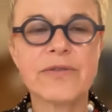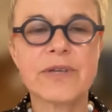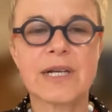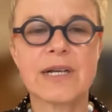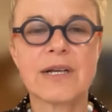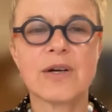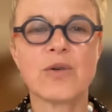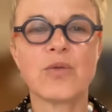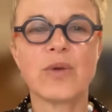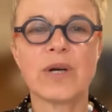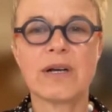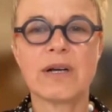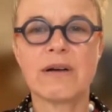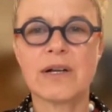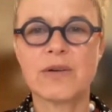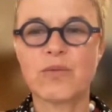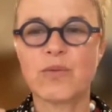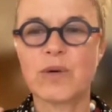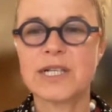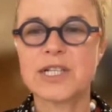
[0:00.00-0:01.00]
You know, we're
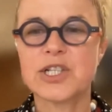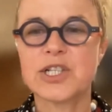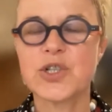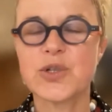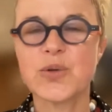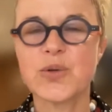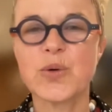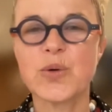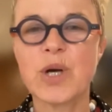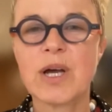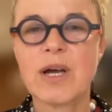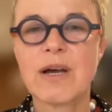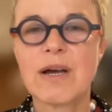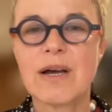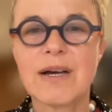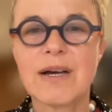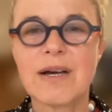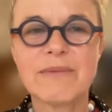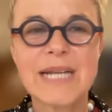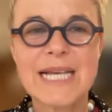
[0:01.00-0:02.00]
not one to
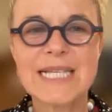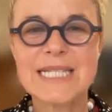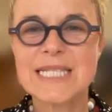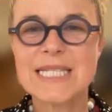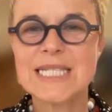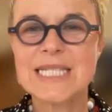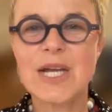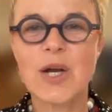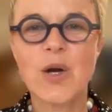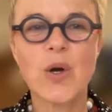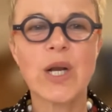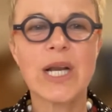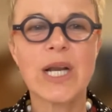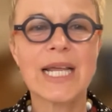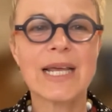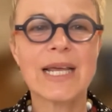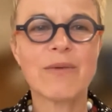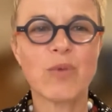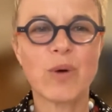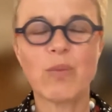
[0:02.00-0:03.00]

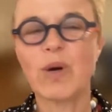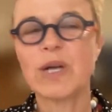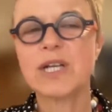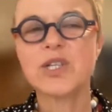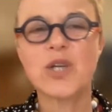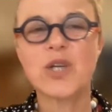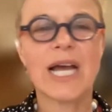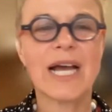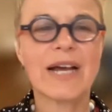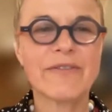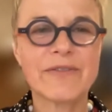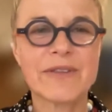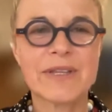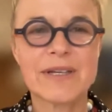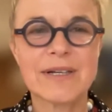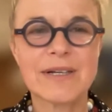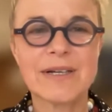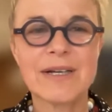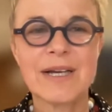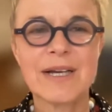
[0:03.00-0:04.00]
necessarily, we want to have
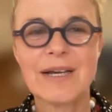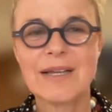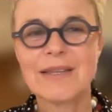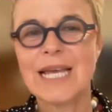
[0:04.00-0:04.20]
the